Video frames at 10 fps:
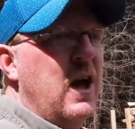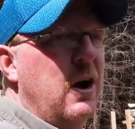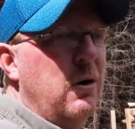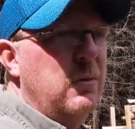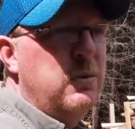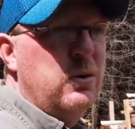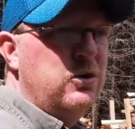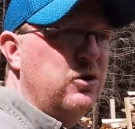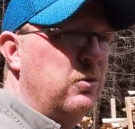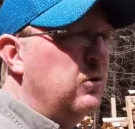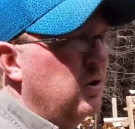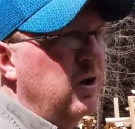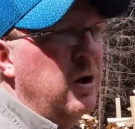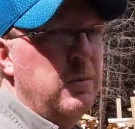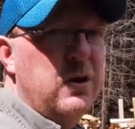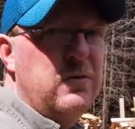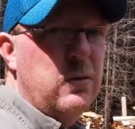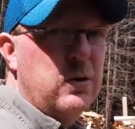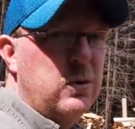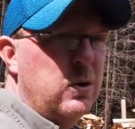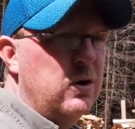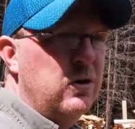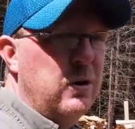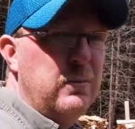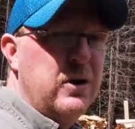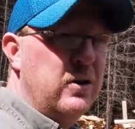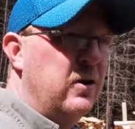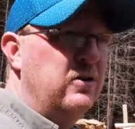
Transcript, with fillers: how I approached doing a bit of four quarter lumber,